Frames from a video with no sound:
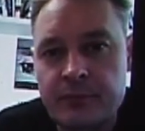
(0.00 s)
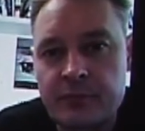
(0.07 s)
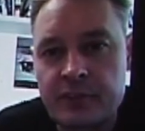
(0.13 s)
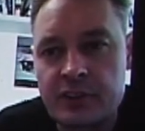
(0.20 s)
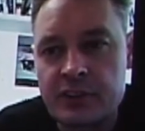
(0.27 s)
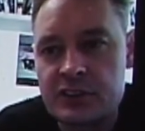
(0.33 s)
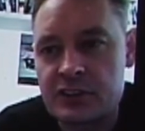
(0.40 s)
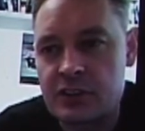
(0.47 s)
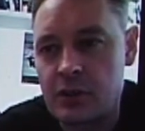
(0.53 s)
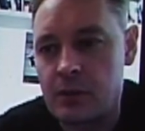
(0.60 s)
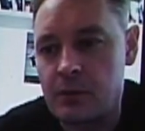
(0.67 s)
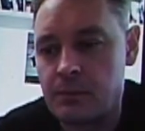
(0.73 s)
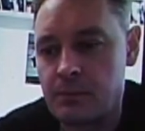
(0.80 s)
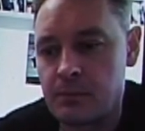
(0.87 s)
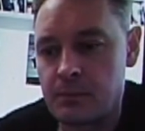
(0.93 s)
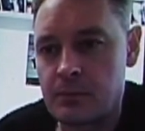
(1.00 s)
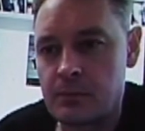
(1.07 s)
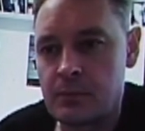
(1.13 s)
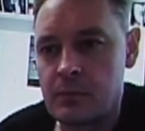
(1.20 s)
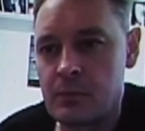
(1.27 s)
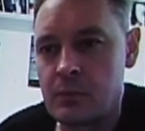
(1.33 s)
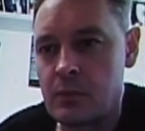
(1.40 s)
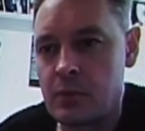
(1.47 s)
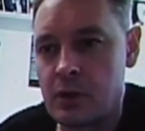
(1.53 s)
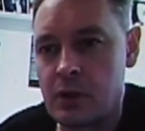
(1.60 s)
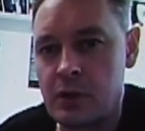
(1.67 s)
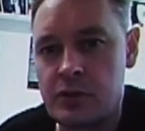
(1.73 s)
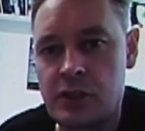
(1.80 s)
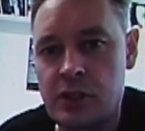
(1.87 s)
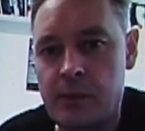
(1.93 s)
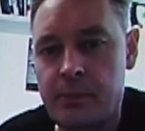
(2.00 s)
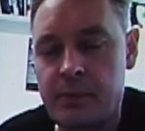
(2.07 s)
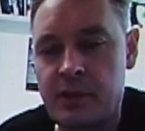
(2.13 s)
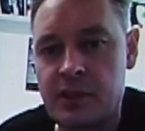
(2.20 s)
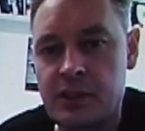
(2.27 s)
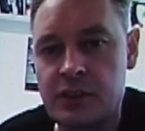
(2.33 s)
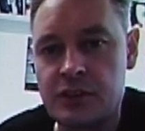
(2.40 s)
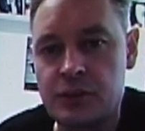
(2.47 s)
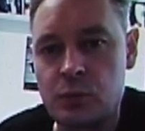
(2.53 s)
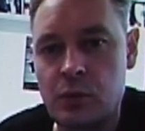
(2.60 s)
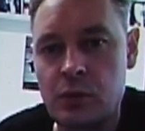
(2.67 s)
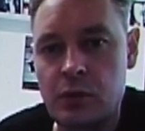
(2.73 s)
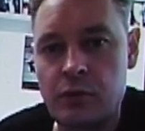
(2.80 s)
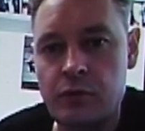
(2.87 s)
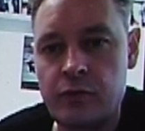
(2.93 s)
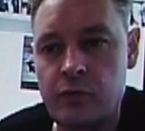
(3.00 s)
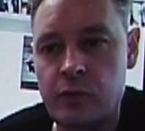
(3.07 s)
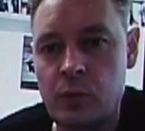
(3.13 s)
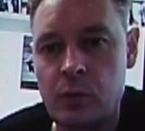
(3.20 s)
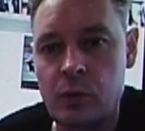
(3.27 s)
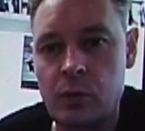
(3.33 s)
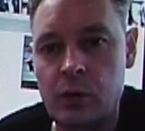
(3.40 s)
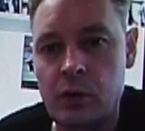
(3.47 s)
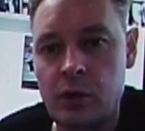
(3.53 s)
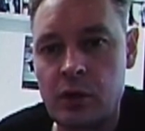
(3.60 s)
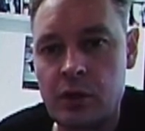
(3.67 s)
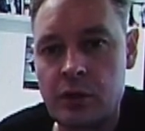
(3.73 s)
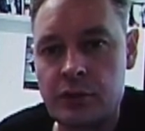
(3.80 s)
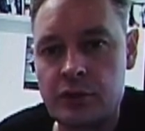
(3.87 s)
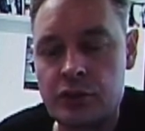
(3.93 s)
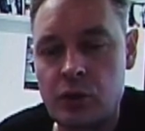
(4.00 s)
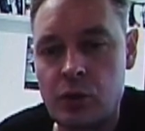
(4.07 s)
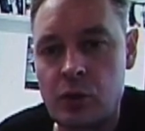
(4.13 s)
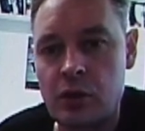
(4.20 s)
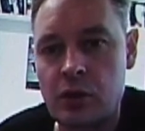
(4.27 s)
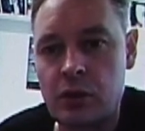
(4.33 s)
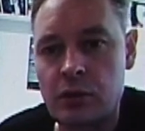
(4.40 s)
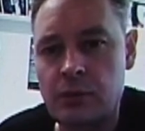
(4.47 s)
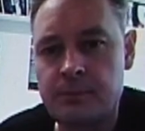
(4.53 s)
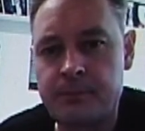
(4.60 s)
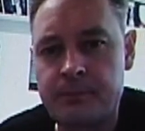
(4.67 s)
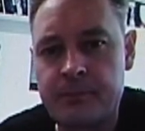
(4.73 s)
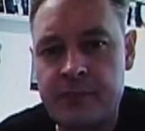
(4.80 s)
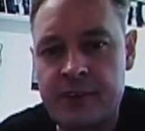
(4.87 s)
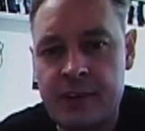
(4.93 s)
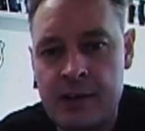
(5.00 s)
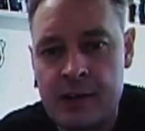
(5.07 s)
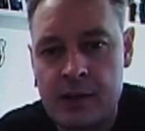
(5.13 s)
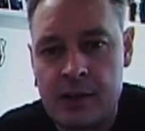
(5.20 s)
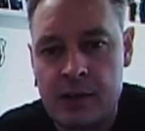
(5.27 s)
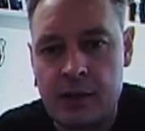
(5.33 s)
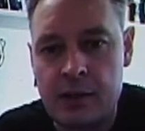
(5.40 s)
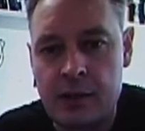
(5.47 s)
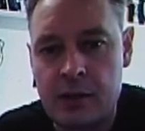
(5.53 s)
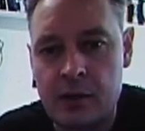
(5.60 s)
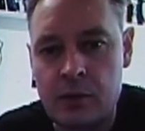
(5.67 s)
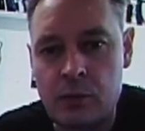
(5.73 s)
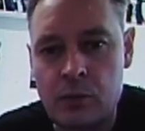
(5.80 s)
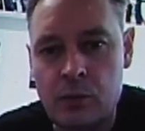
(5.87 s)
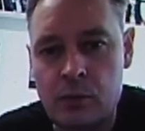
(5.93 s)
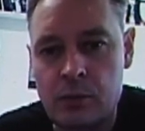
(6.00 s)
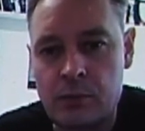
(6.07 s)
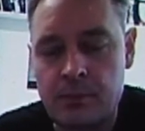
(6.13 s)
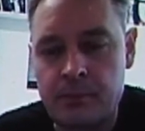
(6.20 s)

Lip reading: It's a Japanese word for turtle. Now,